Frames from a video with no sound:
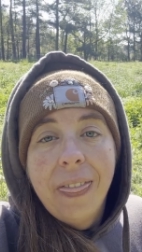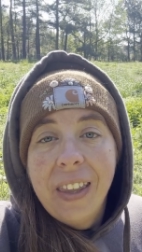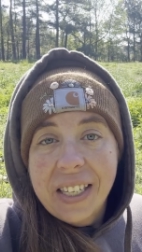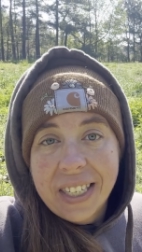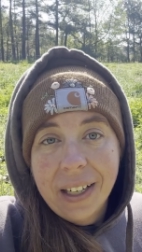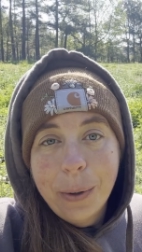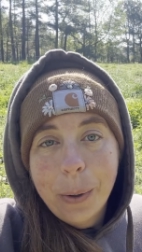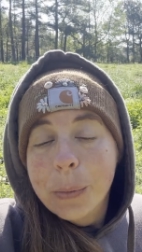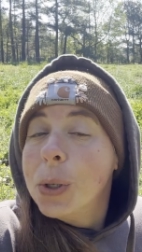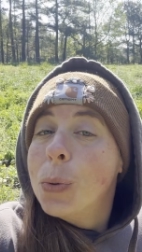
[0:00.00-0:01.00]
This year
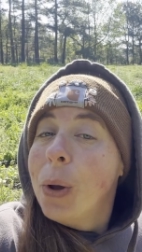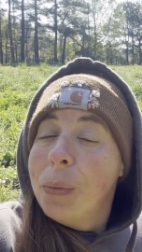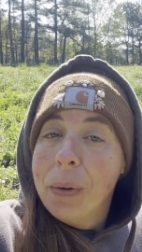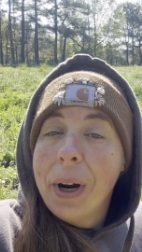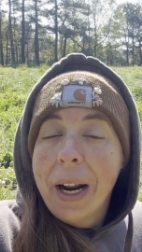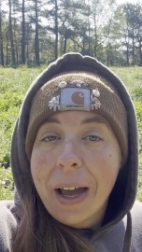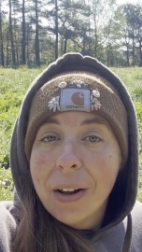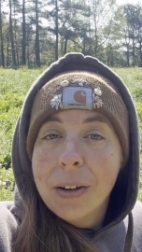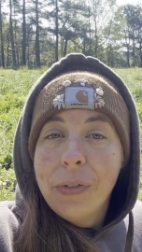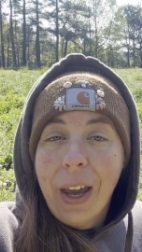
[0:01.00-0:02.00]
it was when we ran
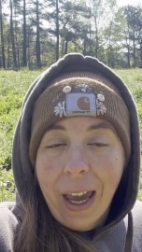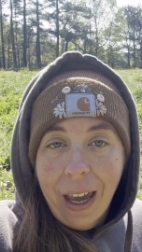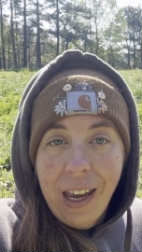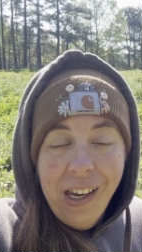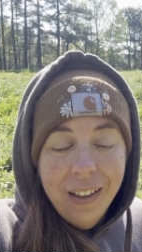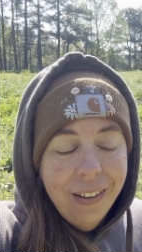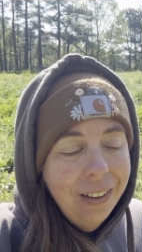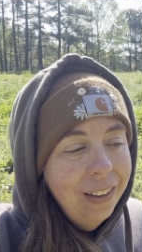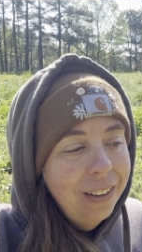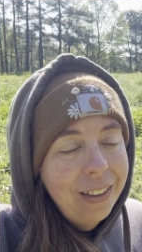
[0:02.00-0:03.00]
out of hay.
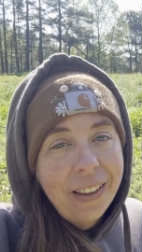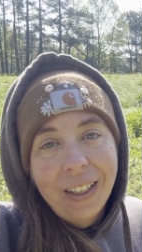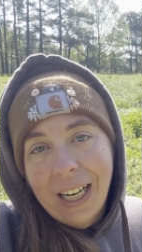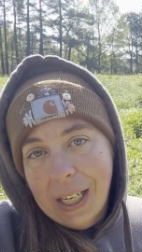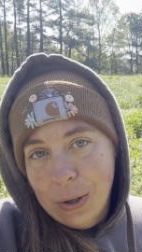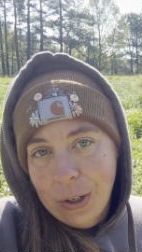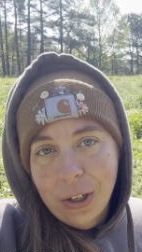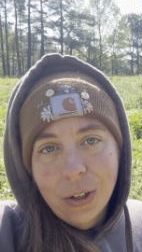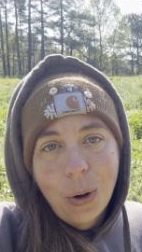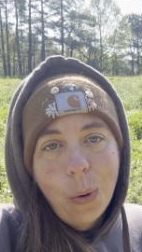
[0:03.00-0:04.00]
Not that I
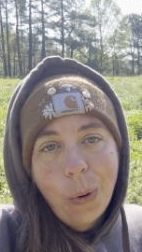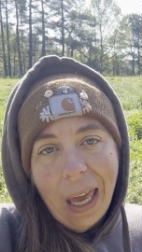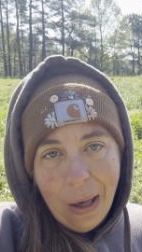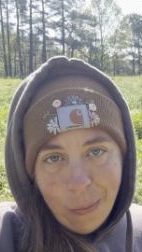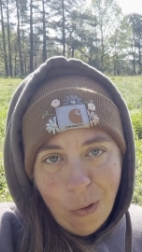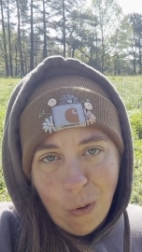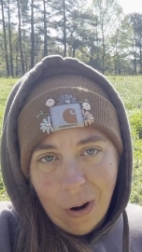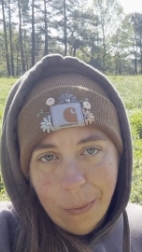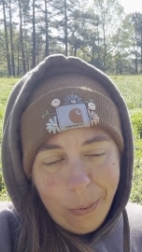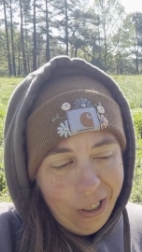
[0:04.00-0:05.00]
couldn't go get
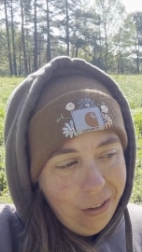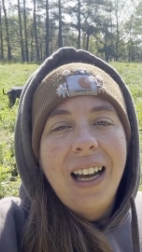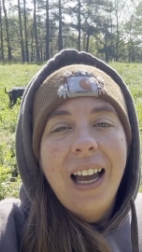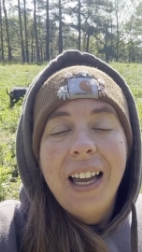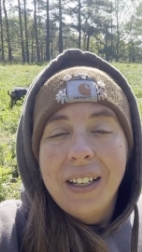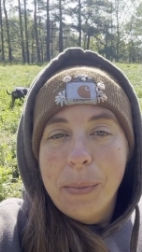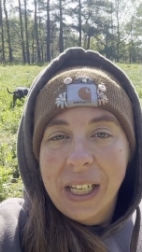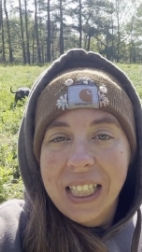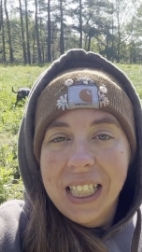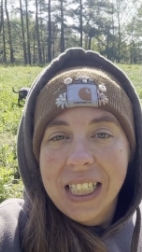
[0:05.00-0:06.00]
more, but I had to
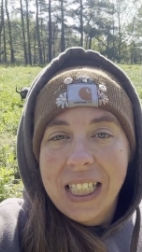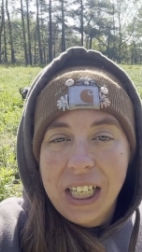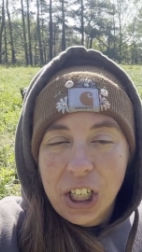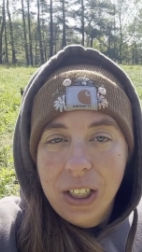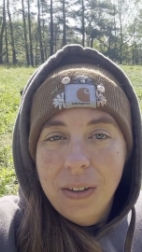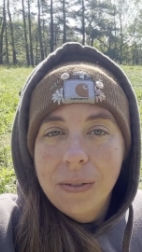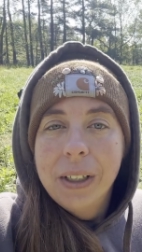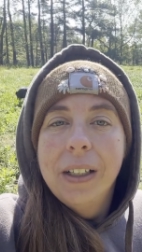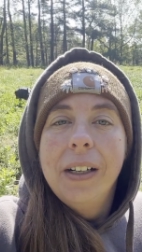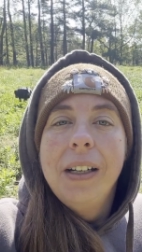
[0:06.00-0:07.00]
make the decision
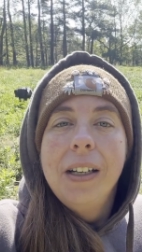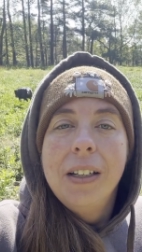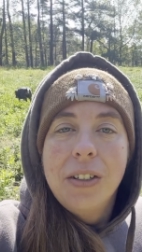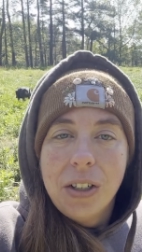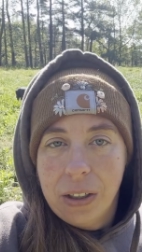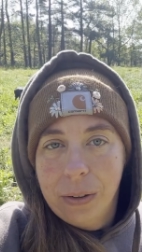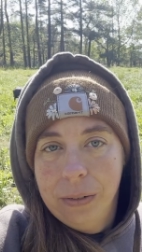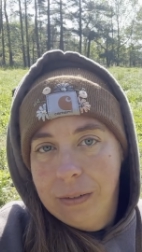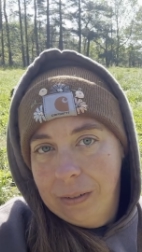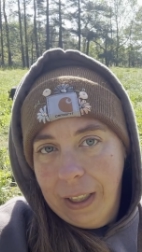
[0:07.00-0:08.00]
whether I needed to
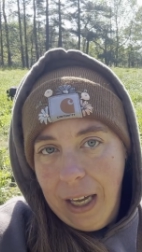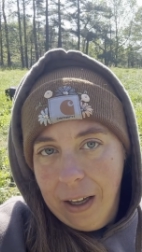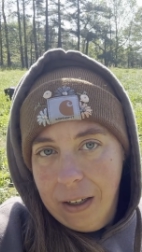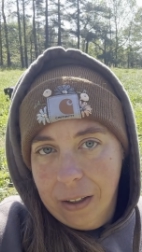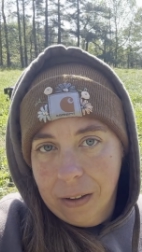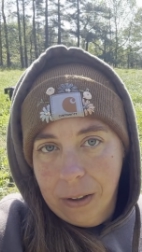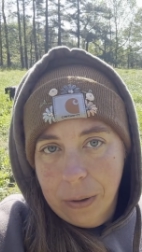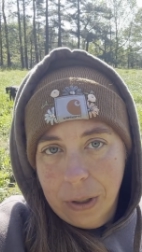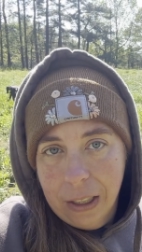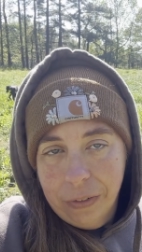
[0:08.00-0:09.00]
get another
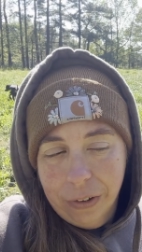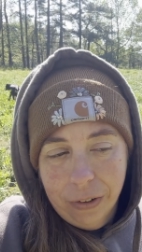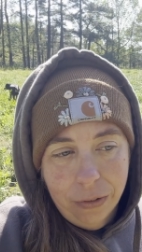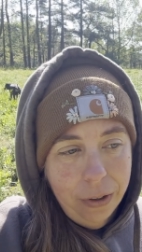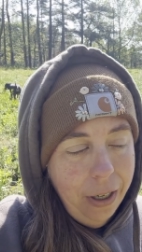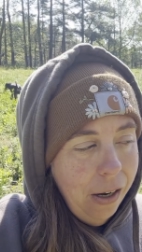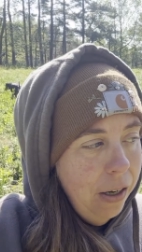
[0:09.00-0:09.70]
load delivered or not.